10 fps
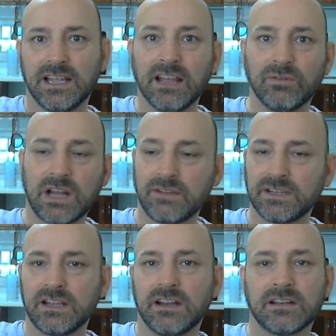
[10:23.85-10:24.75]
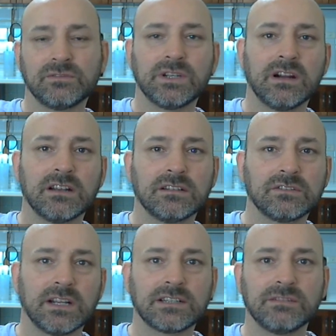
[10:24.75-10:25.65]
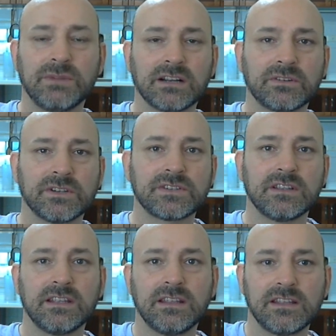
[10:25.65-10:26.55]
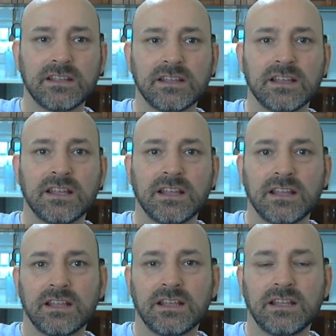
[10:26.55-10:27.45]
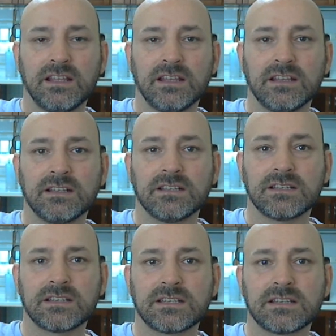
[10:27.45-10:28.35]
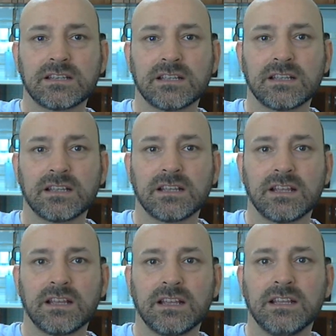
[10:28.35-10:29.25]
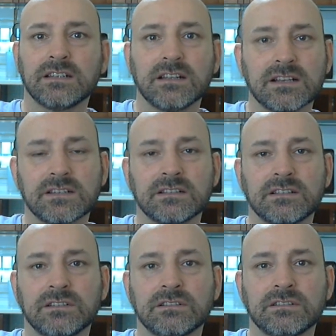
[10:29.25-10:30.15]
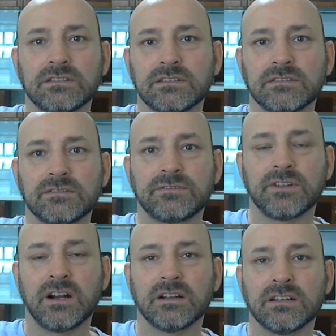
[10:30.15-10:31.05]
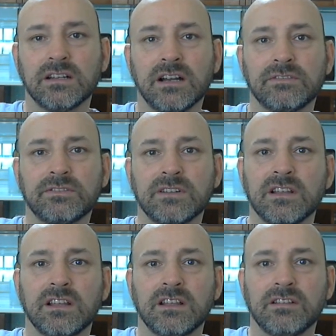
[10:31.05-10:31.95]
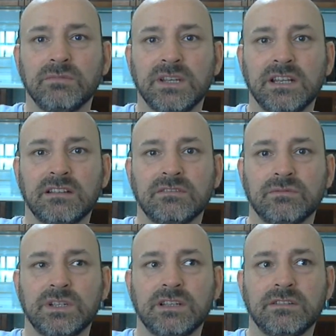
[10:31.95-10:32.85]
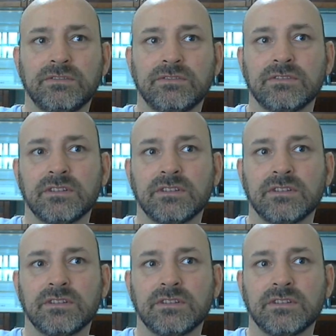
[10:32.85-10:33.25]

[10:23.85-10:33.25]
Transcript: And what I've encountered regarding direct democracy is it doesn't go far enough, meaning we've